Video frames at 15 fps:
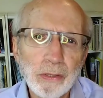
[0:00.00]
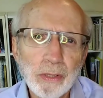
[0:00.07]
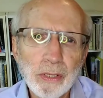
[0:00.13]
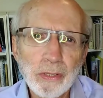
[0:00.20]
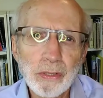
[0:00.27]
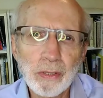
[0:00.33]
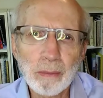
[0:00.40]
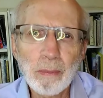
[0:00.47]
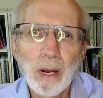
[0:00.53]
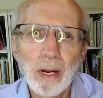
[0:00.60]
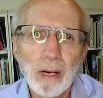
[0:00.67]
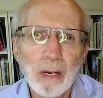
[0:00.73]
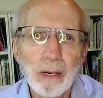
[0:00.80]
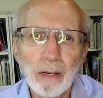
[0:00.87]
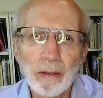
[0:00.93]
system
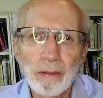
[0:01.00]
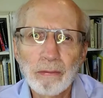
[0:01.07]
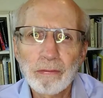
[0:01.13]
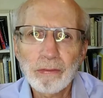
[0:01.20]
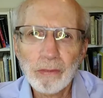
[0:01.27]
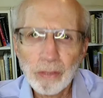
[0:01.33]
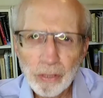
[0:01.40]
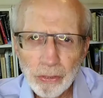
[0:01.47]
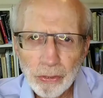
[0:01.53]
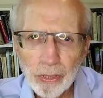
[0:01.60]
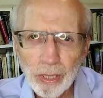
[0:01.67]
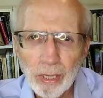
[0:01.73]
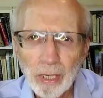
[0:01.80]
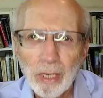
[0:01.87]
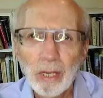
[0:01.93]
are,
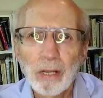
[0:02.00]
first,